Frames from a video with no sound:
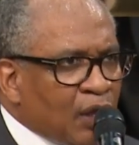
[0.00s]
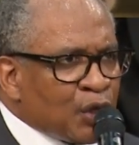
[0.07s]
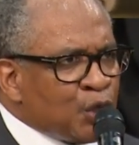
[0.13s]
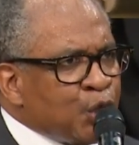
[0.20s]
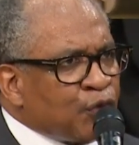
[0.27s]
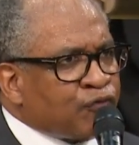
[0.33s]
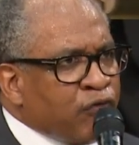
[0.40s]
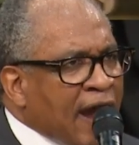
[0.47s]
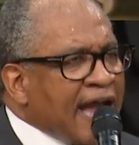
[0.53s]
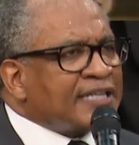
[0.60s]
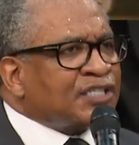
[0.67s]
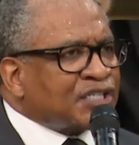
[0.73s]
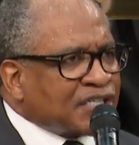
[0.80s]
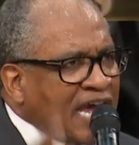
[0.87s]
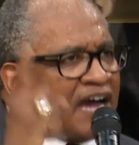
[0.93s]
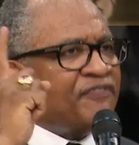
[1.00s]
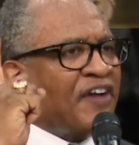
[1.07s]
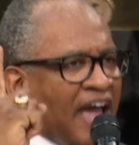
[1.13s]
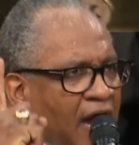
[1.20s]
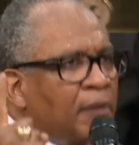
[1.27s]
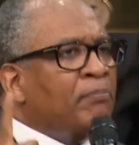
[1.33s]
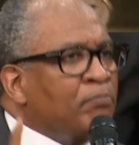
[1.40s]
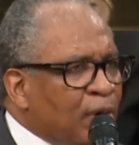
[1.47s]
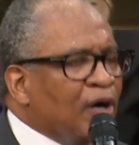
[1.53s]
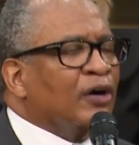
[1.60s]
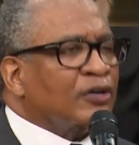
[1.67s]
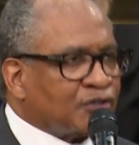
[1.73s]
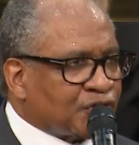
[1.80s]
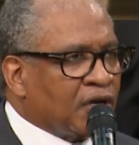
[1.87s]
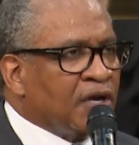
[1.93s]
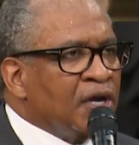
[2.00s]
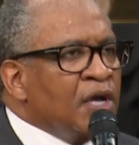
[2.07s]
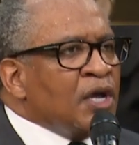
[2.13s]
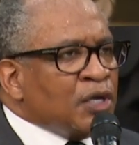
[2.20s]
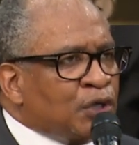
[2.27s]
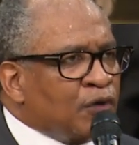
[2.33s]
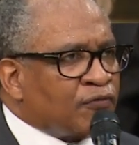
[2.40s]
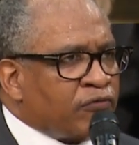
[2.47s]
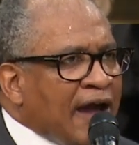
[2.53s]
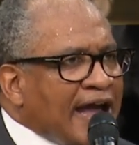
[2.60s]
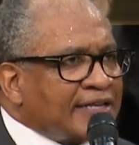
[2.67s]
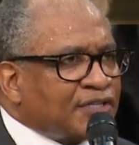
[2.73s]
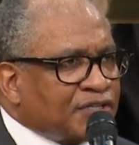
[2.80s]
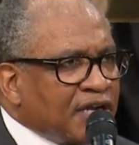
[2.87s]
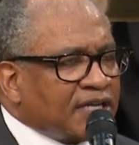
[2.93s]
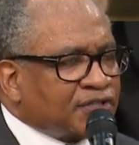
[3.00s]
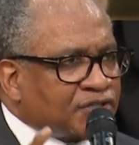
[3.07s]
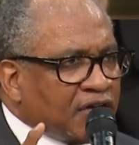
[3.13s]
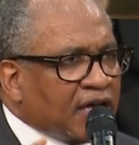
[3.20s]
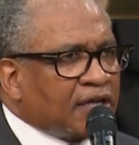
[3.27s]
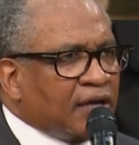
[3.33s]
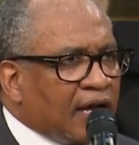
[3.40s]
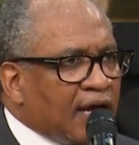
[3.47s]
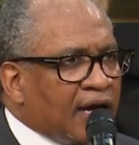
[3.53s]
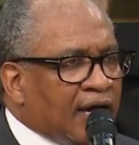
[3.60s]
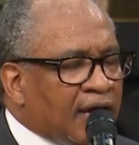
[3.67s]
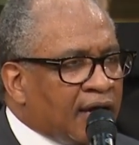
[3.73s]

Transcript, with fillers: You read self-help books. You read Zig Ziglar.